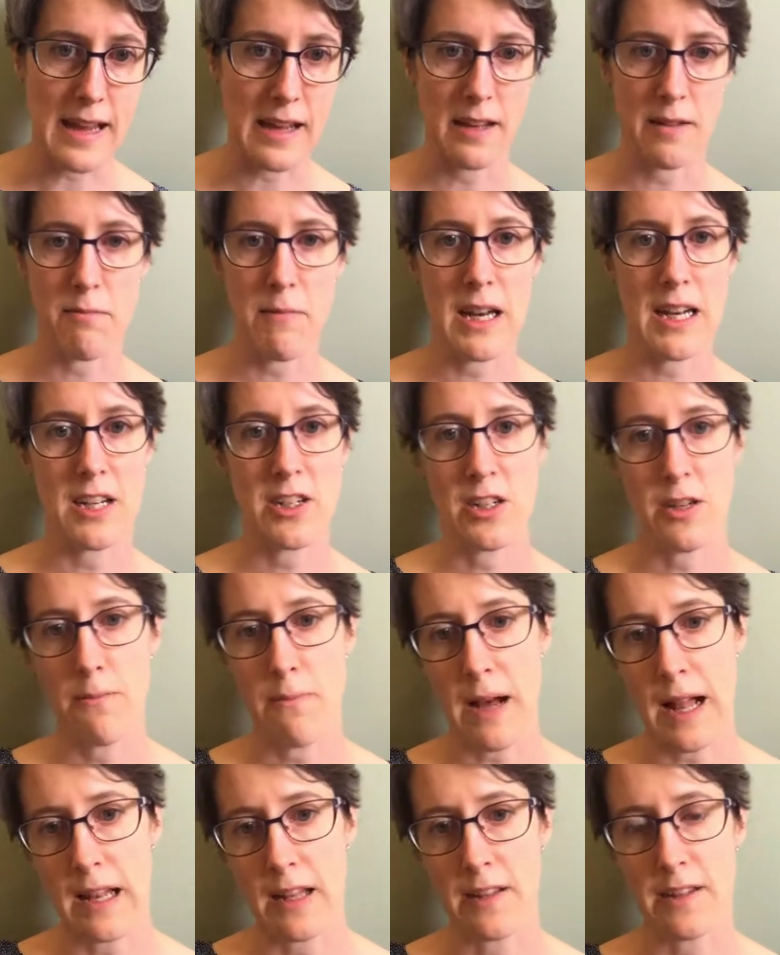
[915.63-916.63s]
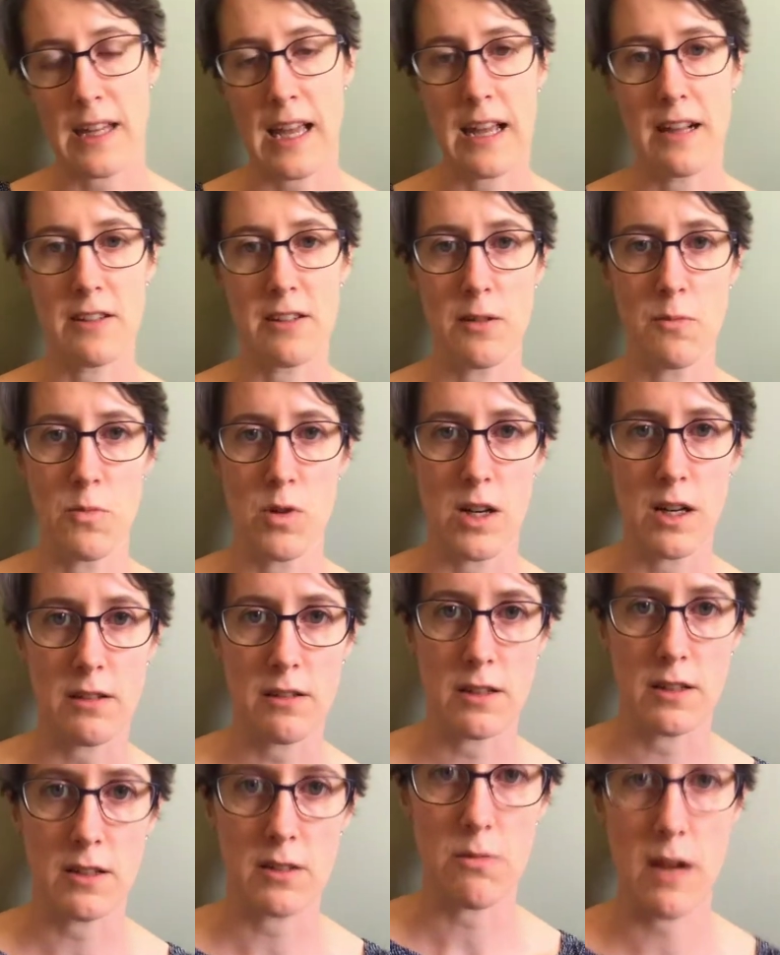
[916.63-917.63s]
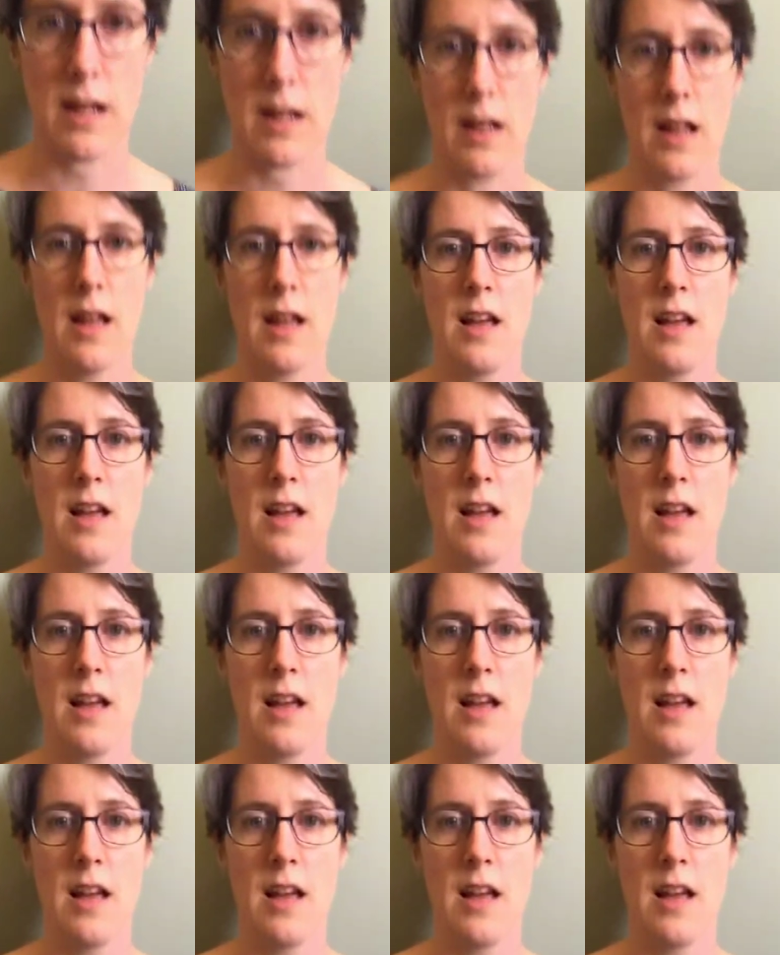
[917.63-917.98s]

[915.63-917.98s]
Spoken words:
and managed to balance getting some work done as well.